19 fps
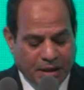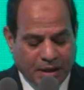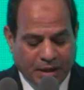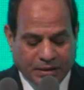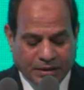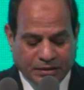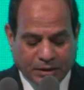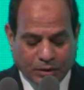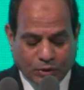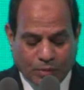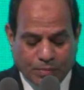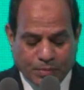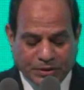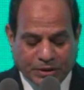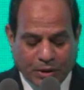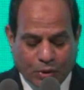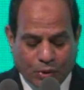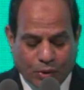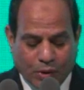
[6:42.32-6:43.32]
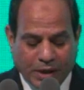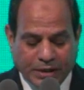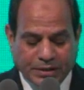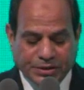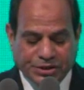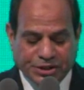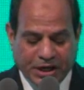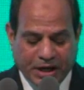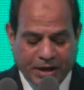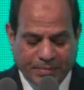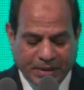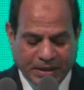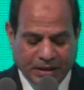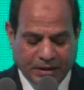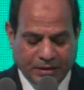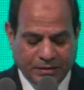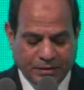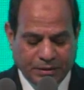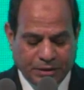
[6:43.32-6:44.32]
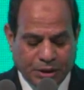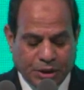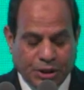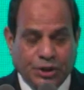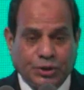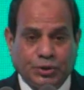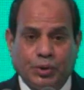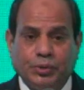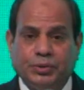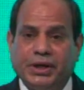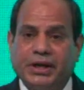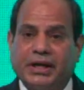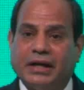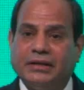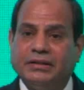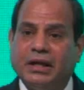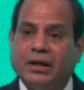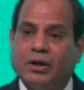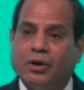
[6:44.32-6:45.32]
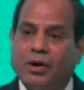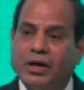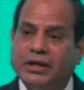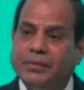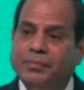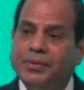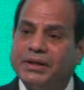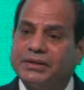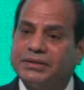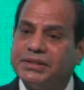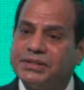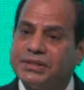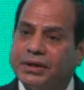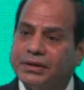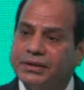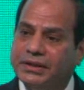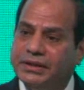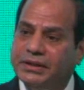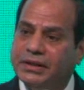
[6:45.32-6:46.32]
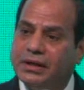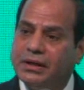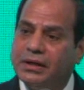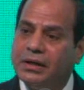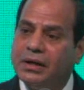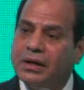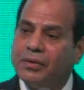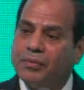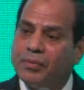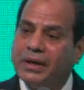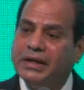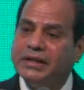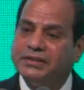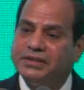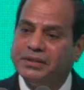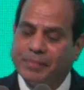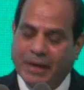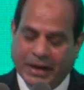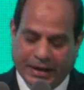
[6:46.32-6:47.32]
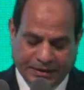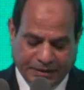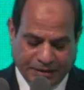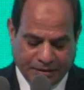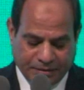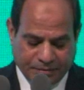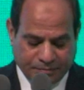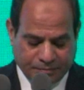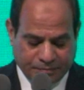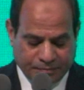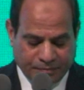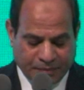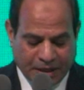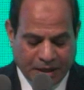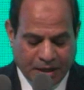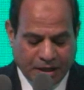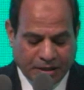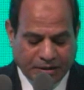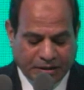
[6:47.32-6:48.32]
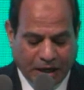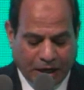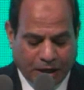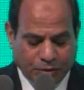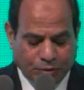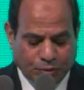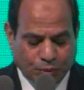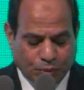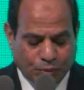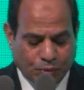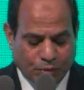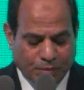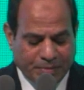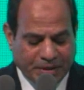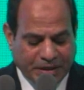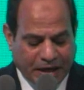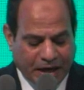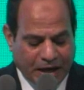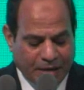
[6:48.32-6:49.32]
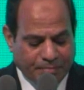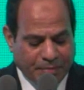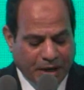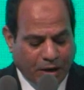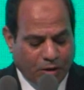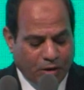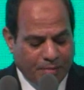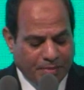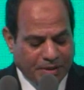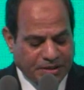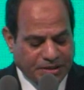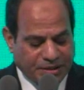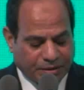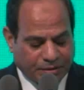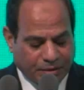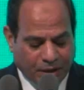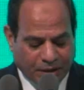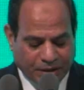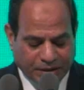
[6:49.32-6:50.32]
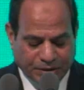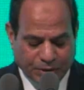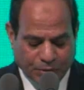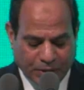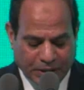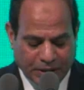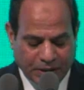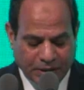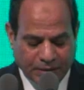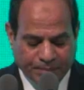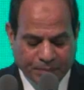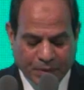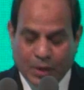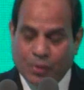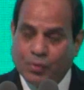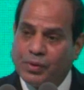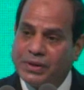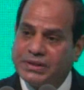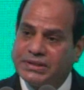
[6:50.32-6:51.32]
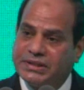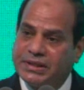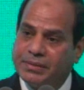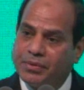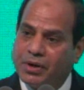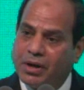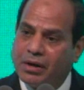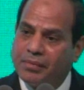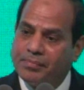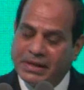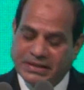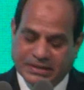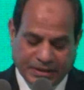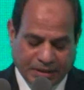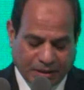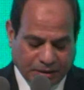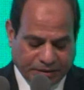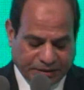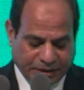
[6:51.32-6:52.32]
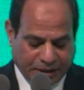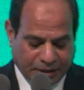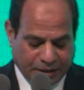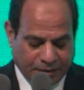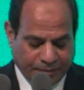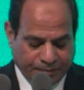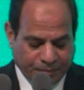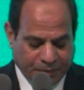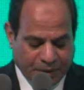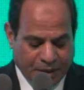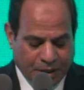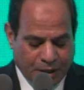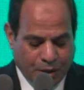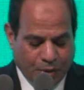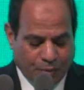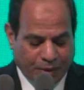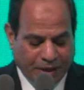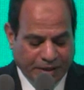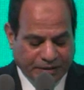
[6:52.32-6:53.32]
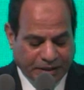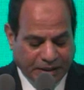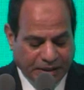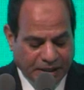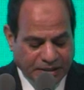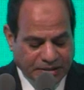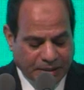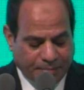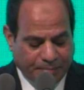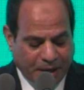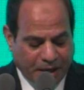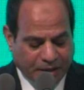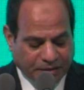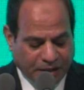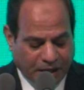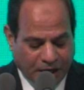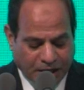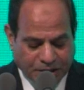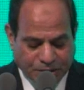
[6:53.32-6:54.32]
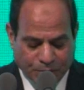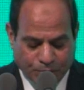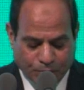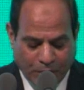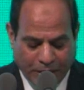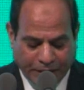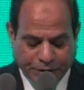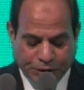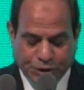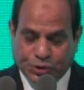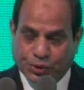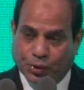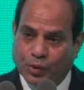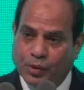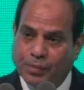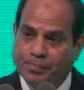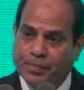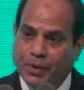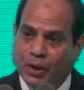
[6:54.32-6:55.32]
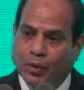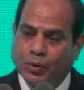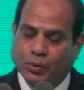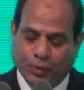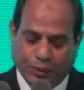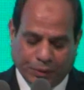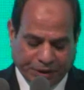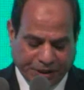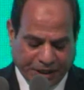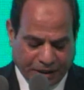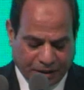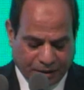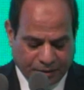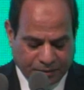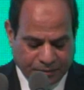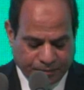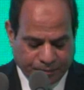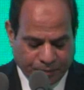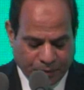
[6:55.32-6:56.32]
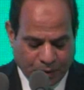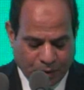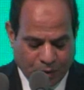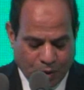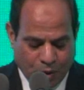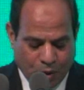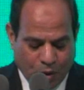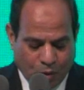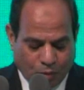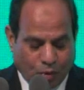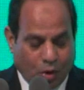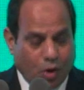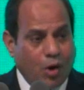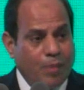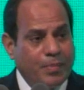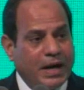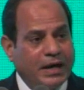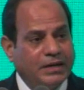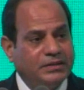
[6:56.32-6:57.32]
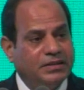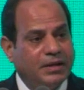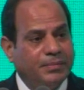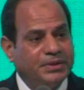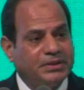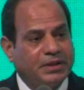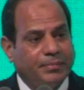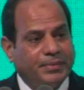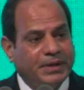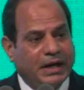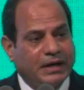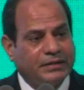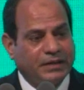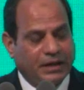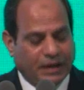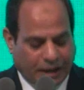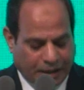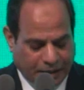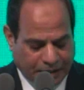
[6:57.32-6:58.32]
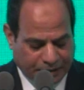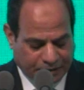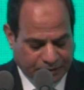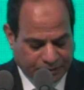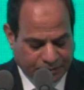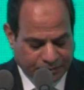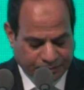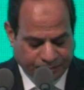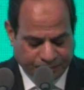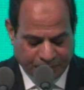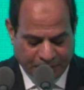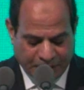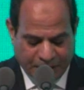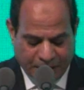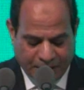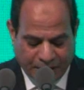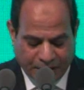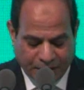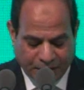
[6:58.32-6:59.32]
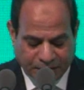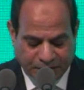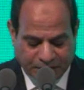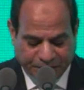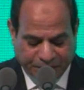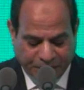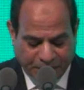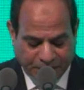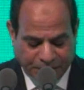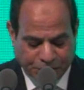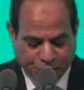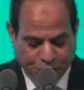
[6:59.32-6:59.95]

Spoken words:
procedures and measures that are taken. We need a comprehensive approach that takes into consideration that economic and social factors are considered to be among the most important and essential factors to guarantee the stability and security of countries. This goes in tandem with and hand in hand